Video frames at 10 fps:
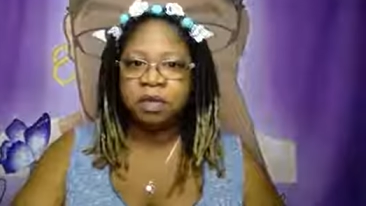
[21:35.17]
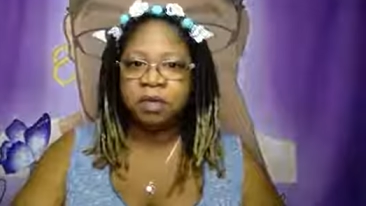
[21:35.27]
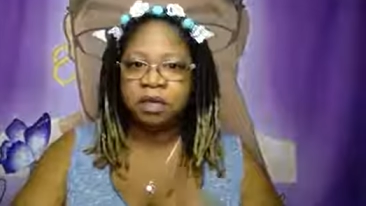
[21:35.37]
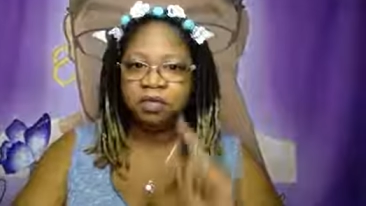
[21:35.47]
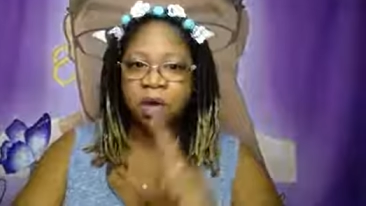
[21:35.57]
Let
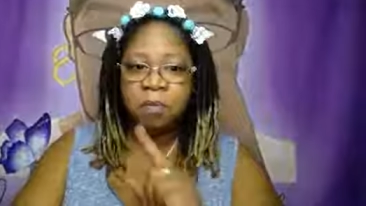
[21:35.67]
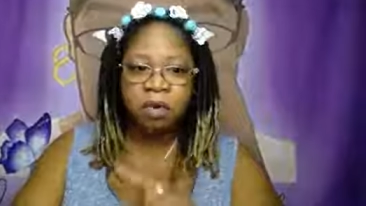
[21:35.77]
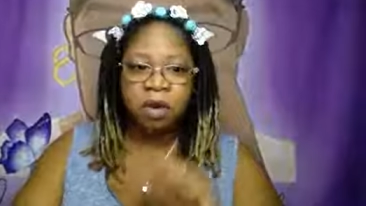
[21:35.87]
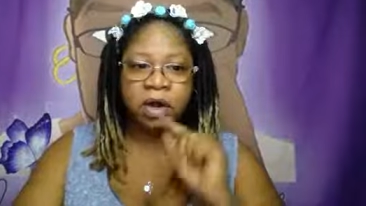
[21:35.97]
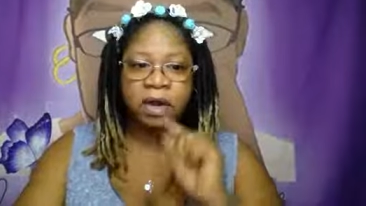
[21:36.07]
me give you one
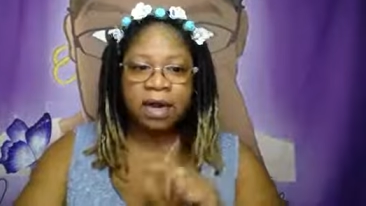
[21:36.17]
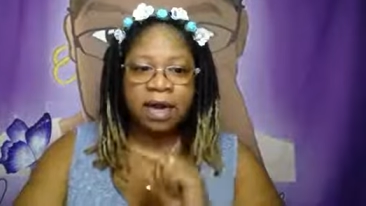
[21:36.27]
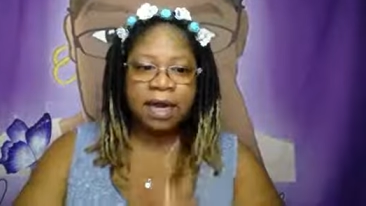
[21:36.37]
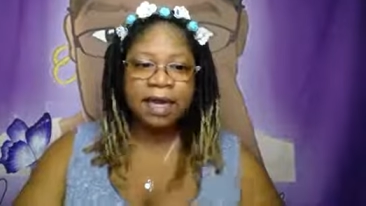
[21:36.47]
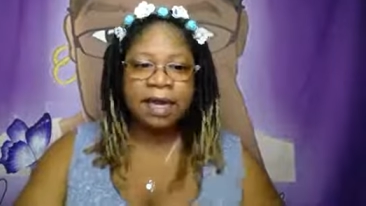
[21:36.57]
more,
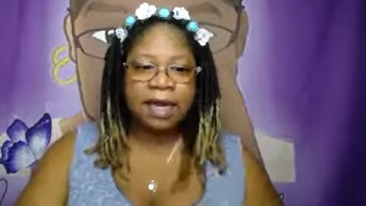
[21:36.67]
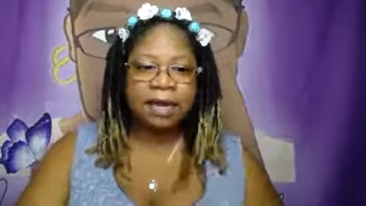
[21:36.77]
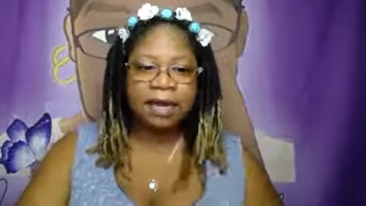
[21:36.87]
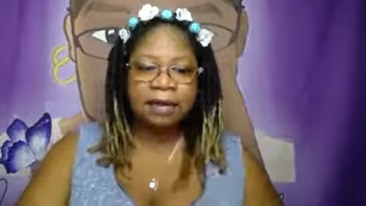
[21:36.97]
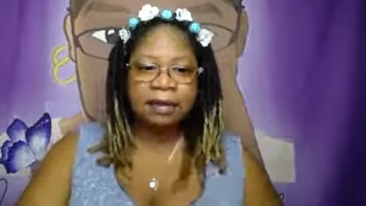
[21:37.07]
and then
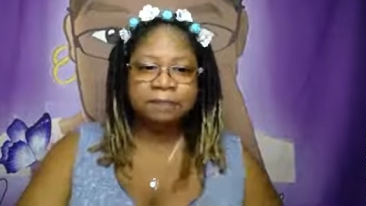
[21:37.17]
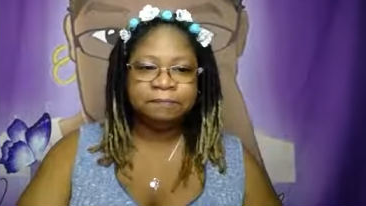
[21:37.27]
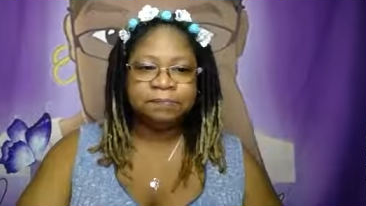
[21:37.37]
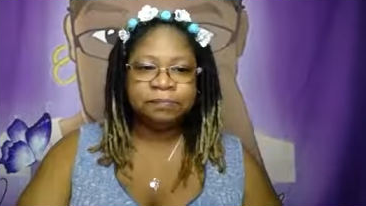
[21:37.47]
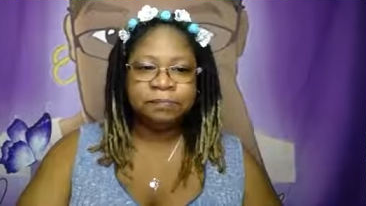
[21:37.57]

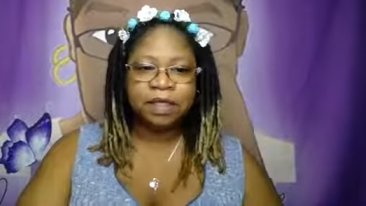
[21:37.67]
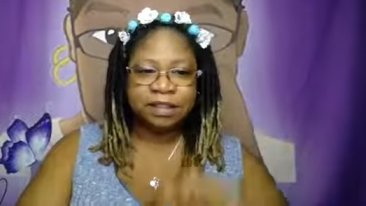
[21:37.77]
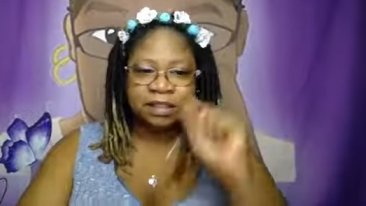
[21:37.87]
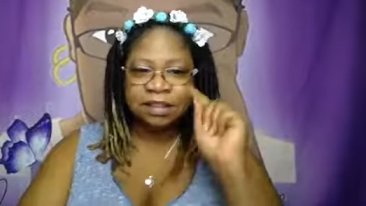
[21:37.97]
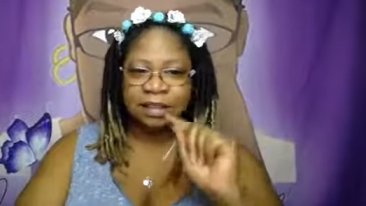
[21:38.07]
because
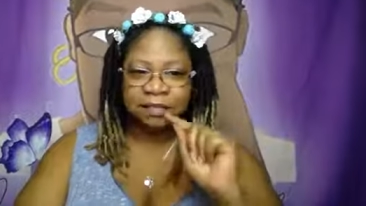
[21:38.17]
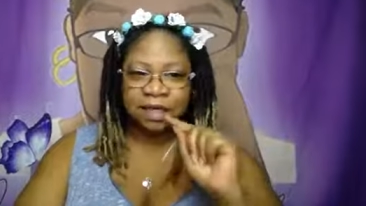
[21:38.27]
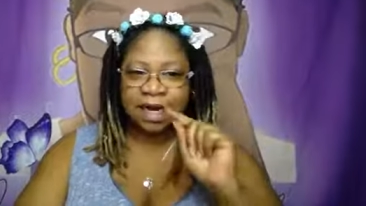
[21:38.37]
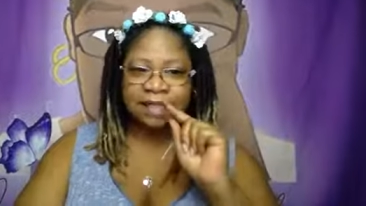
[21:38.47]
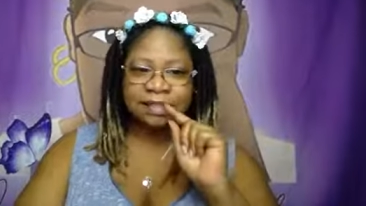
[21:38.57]
this is something
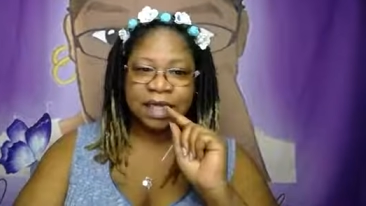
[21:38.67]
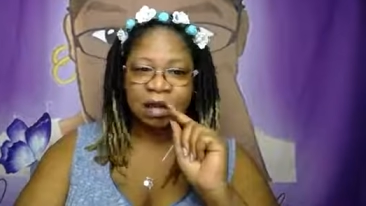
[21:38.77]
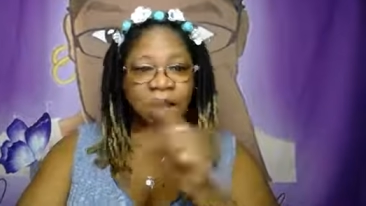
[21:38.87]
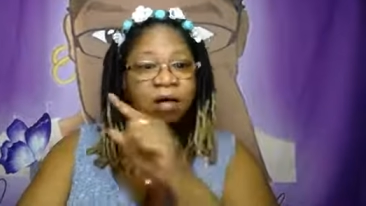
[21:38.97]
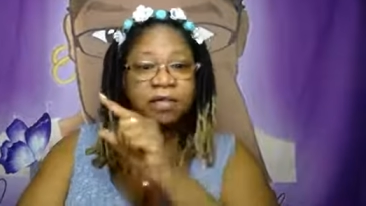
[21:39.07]
that I say
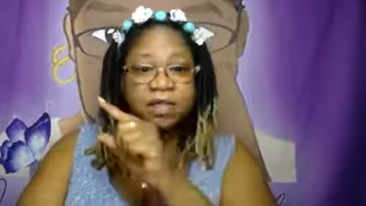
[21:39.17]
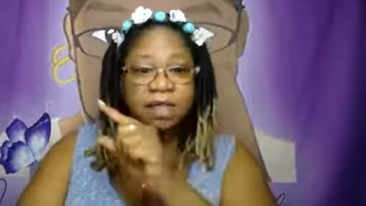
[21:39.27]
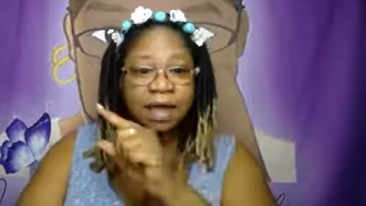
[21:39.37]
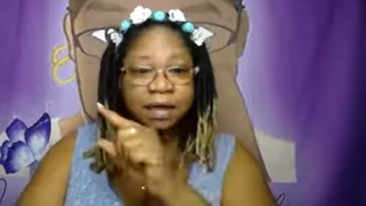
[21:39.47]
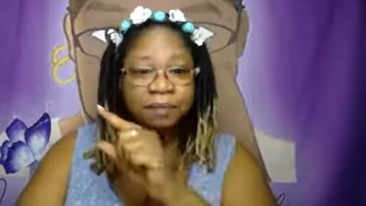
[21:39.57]
all the
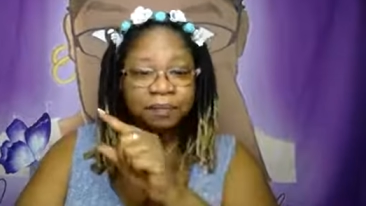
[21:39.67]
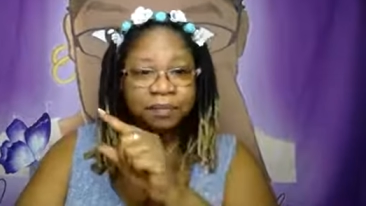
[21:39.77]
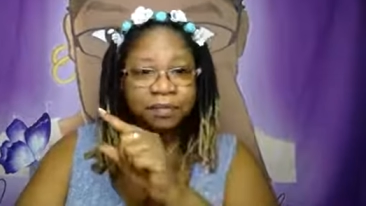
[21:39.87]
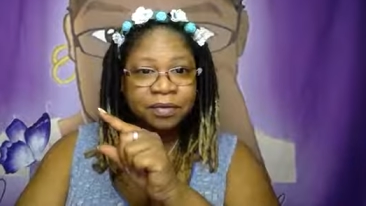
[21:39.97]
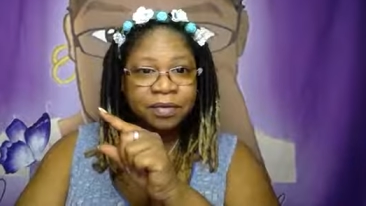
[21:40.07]
time,
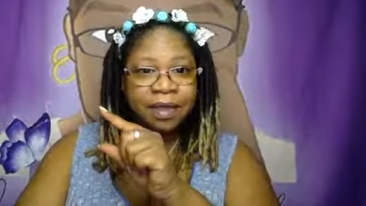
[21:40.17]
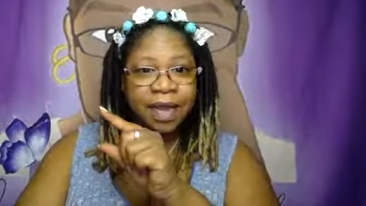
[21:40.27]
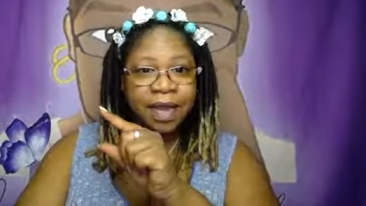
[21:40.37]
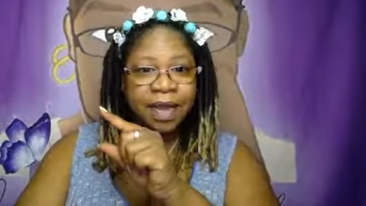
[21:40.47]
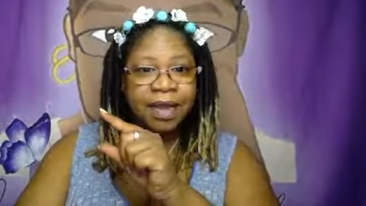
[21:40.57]

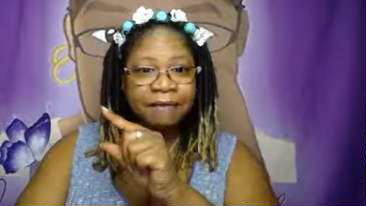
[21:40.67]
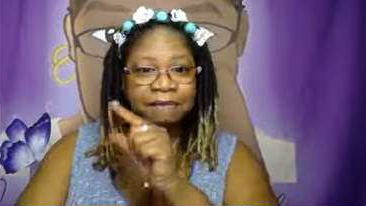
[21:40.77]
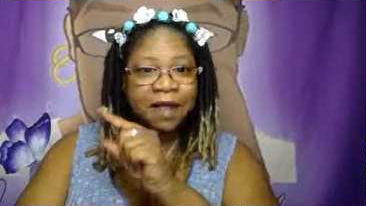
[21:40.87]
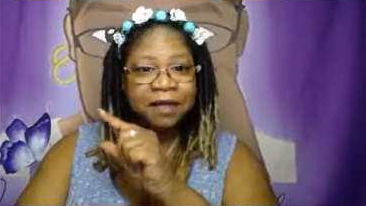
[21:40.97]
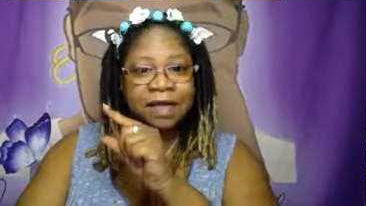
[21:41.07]
and I
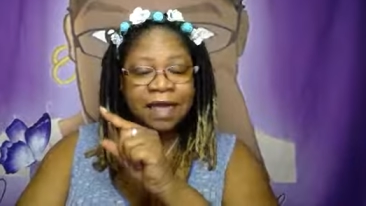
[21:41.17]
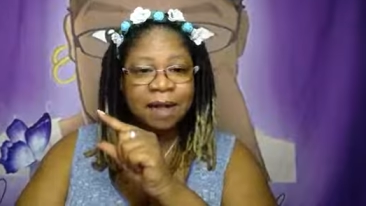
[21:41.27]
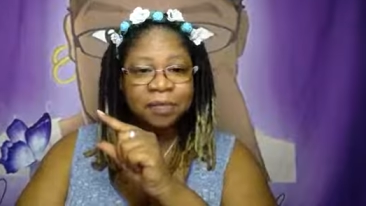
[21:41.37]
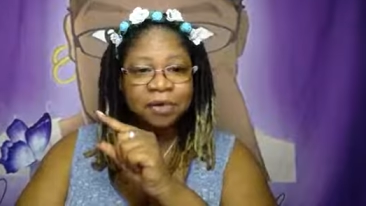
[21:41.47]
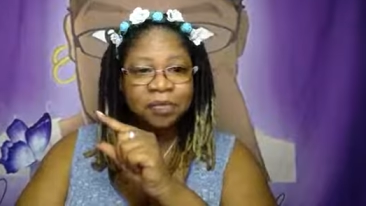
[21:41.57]
found it
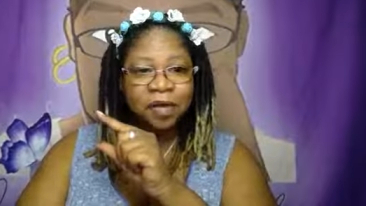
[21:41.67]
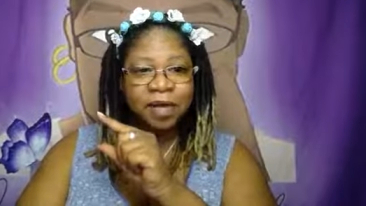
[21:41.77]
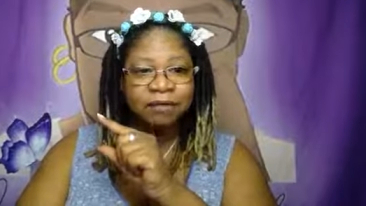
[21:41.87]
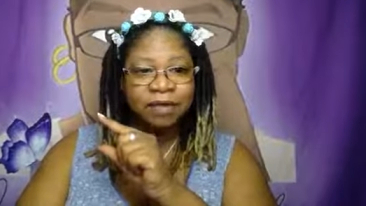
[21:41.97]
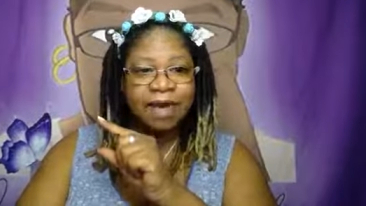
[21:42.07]
comical when
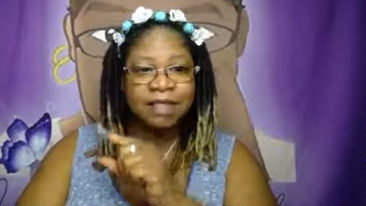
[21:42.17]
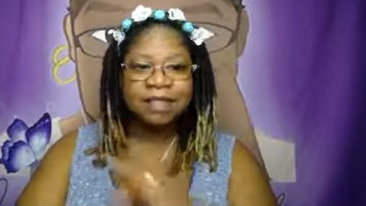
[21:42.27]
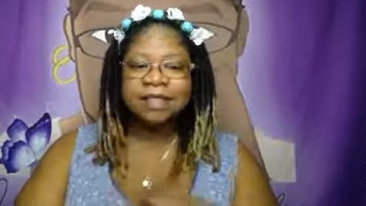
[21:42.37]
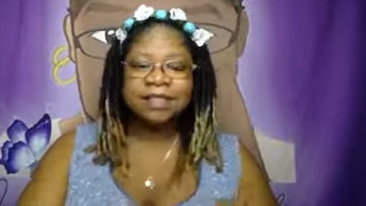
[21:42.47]
I read it.